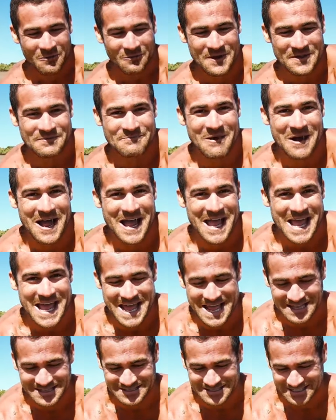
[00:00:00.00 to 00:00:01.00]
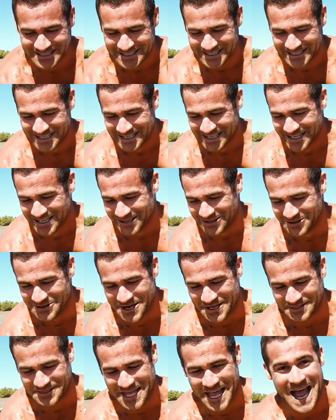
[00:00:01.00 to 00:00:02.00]
with my hands. Look
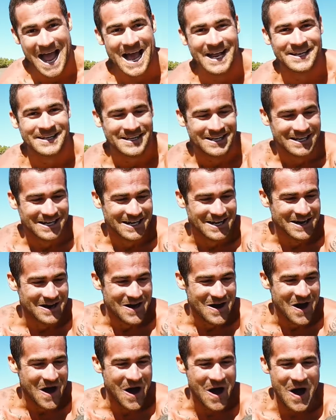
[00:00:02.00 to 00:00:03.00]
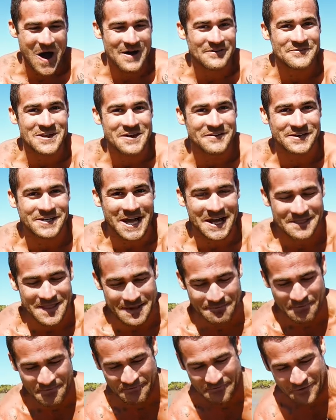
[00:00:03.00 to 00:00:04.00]
at that. Oh, I've never done
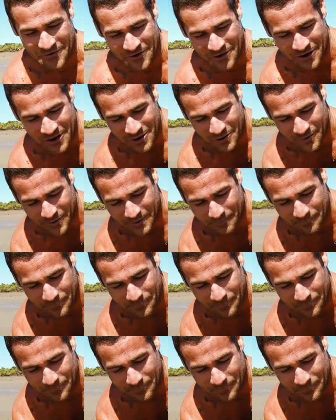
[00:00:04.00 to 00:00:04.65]
that before. What a